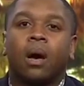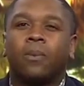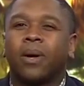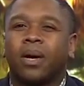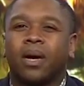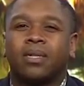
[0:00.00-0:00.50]

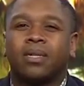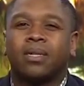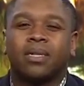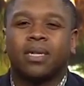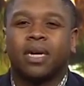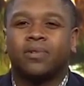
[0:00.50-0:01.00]
with guns in
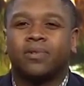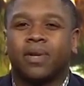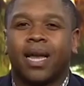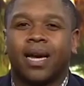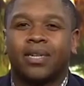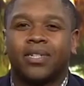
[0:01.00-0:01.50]
this country
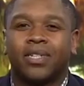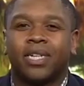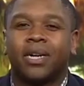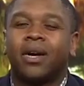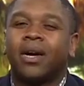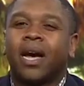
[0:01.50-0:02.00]
last
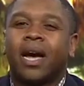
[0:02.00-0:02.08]
year.